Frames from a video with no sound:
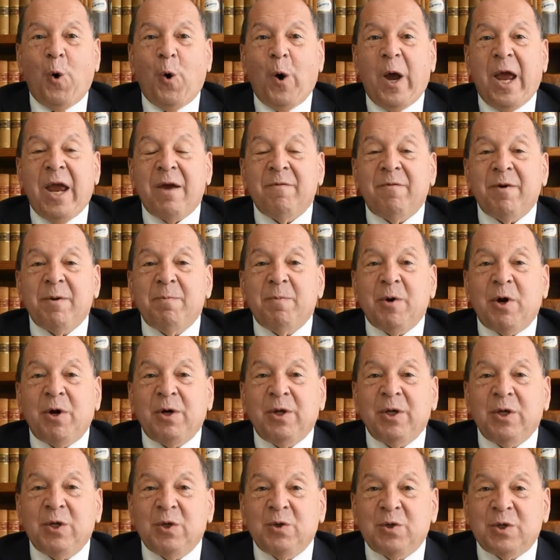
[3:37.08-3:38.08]

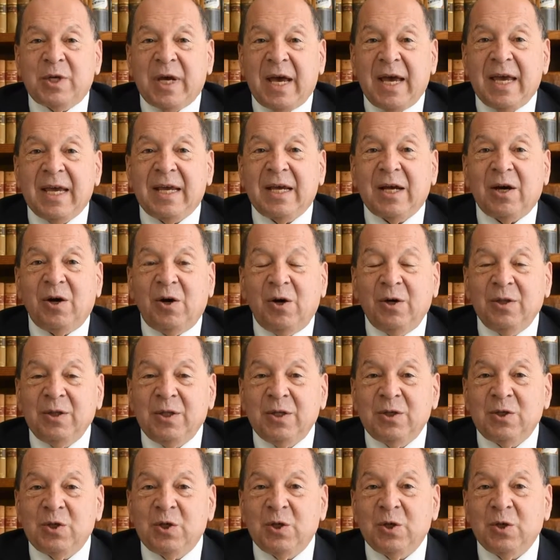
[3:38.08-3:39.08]
Everybody you take on
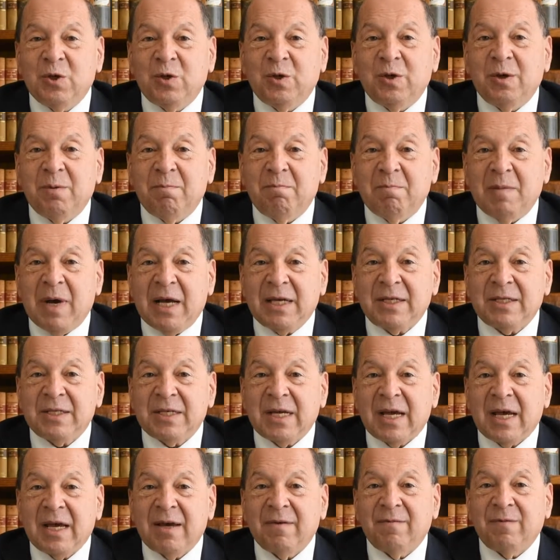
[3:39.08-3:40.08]
the tour must
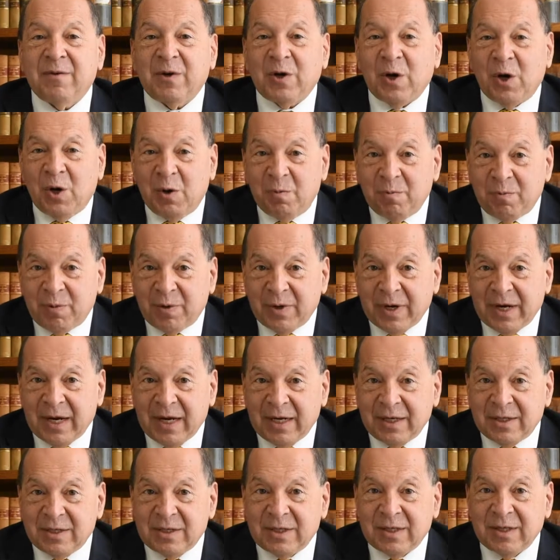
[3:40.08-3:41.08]
have
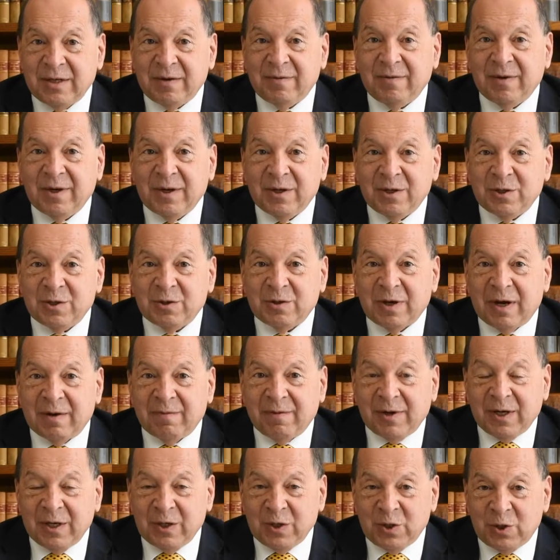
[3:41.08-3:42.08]
comprehensive
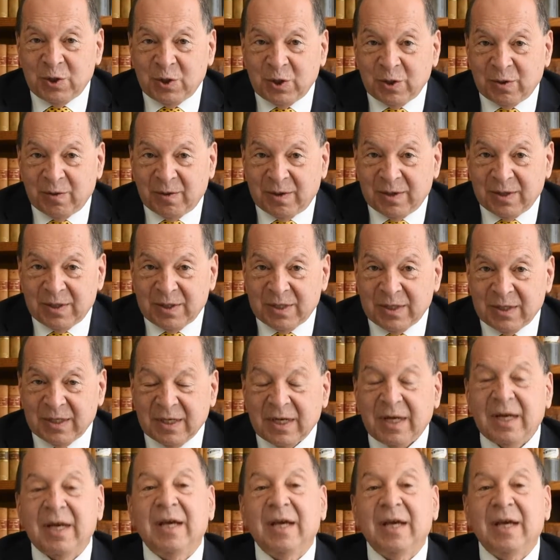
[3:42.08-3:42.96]
travel insurance,